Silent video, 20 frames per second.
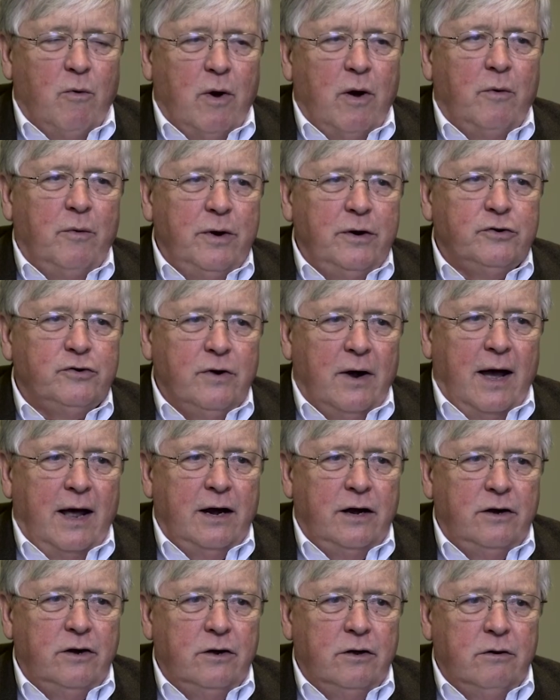what we were
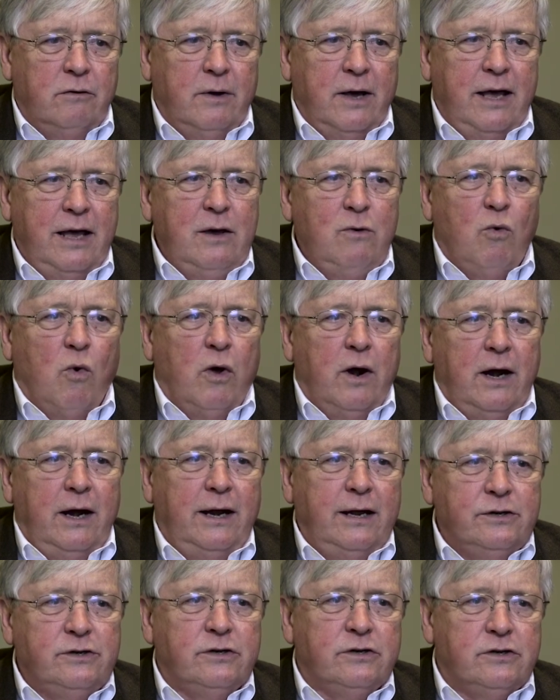trying to do. He wanted
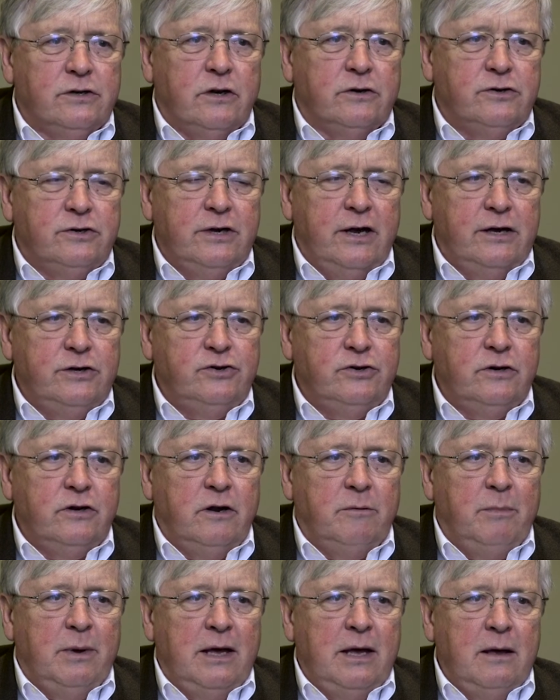his
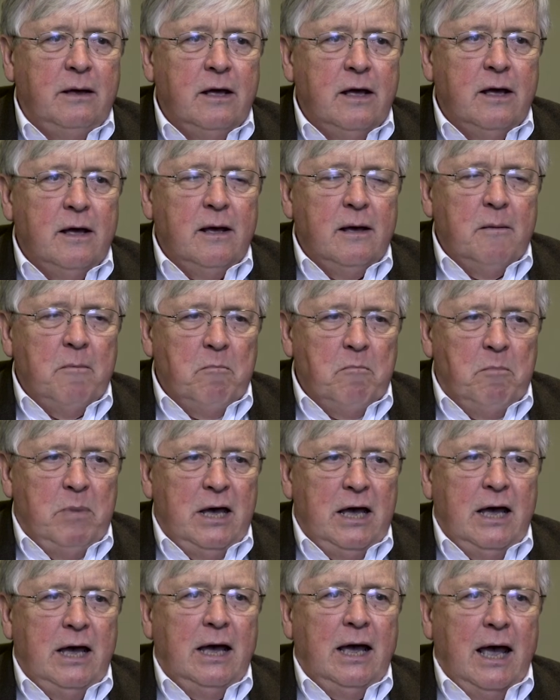association to be
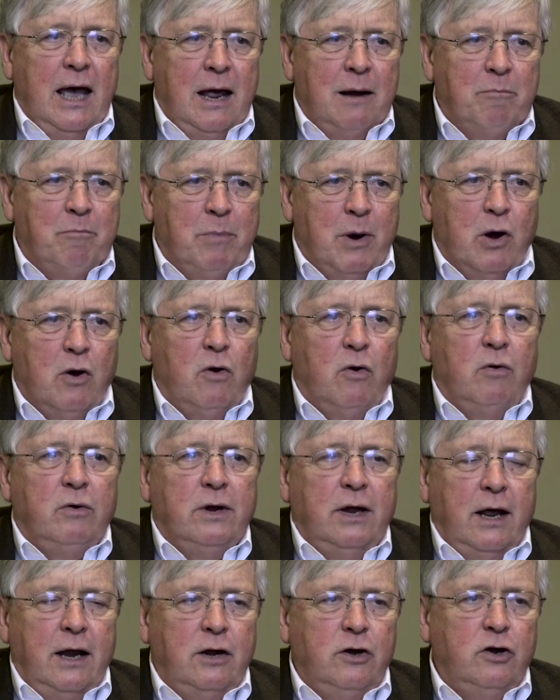big and
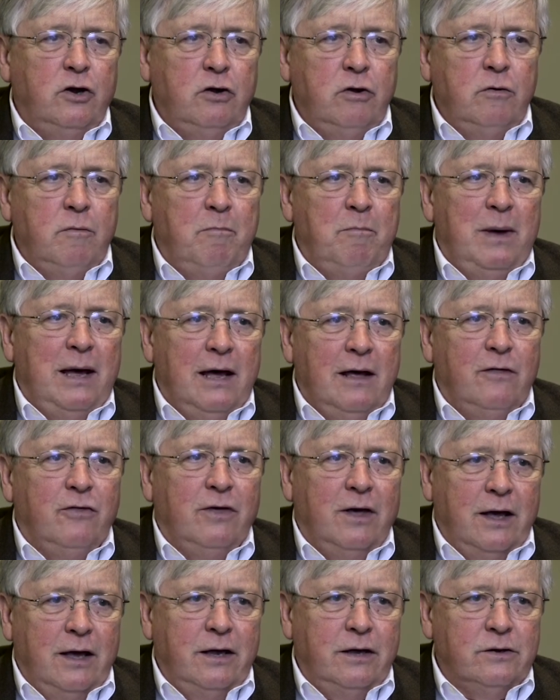bold and do big
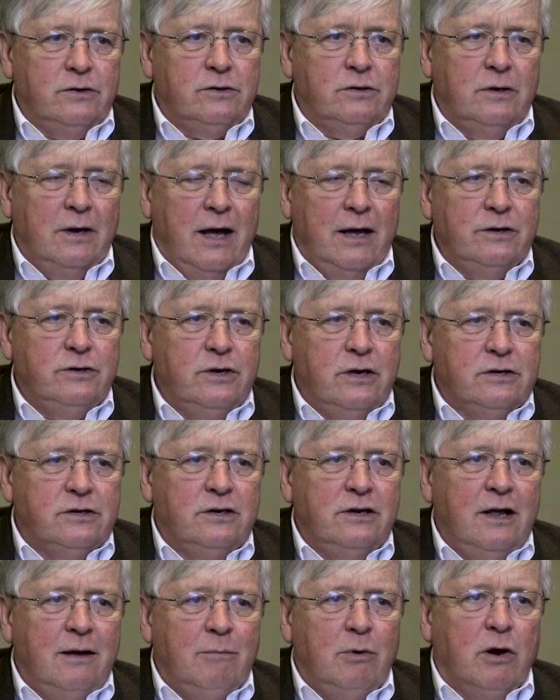things, not
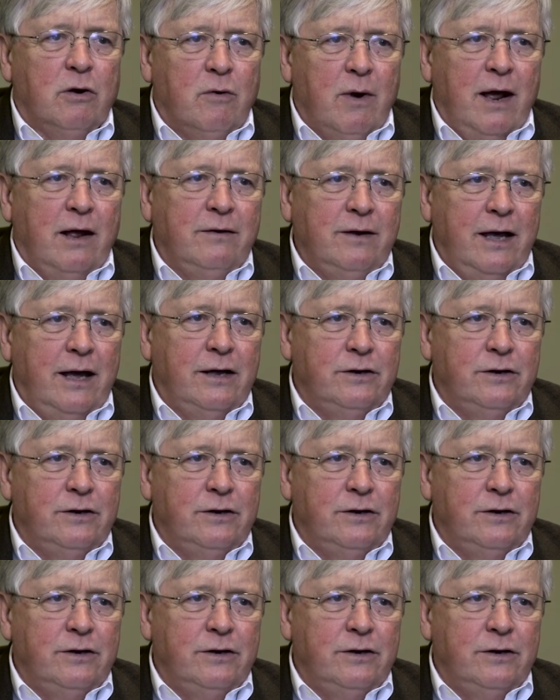just nibble around the